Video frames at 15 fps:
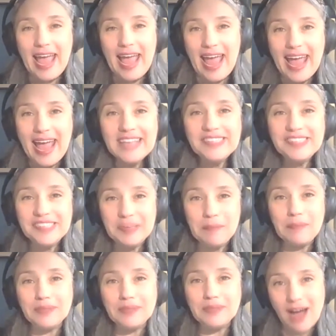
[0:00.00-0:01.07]

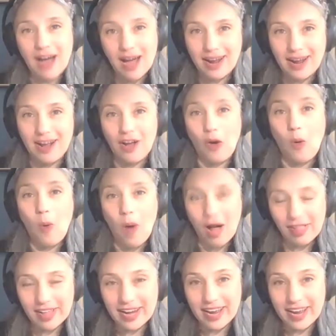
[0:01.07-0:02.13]
asymptotic
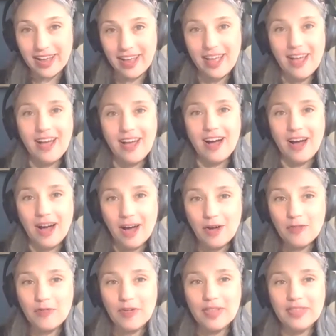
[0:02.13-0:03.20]
quality
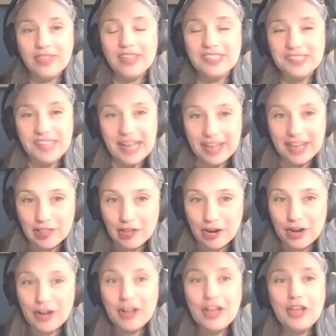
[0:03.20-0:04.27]
of the
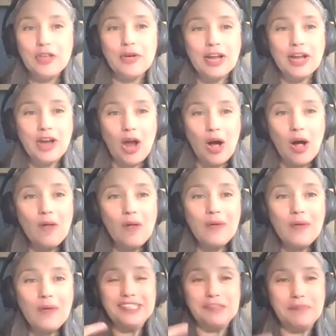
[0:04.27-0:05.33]
secular. You can
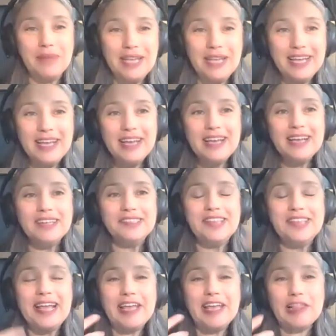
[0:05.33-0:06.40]
always be
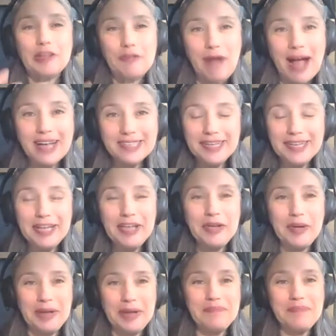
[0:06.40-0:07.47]
secularizing, you
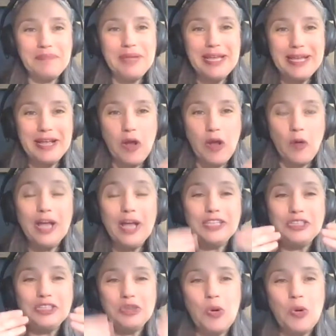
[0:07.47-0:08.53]
can be
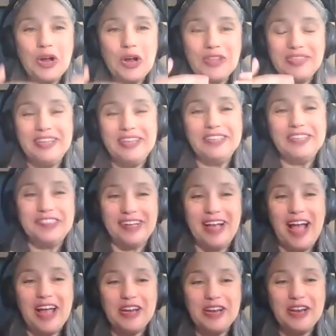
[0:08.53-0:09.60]
going toward this
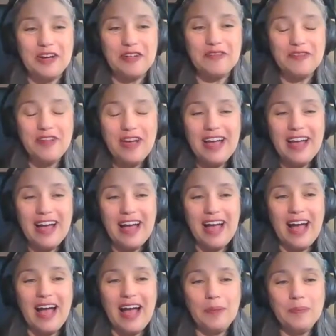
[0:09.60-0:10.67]
kind of
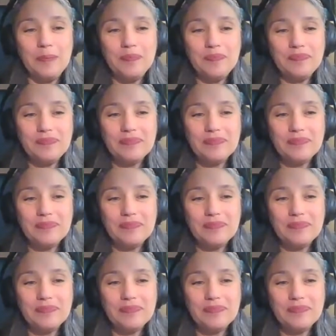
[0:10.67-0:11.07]
um,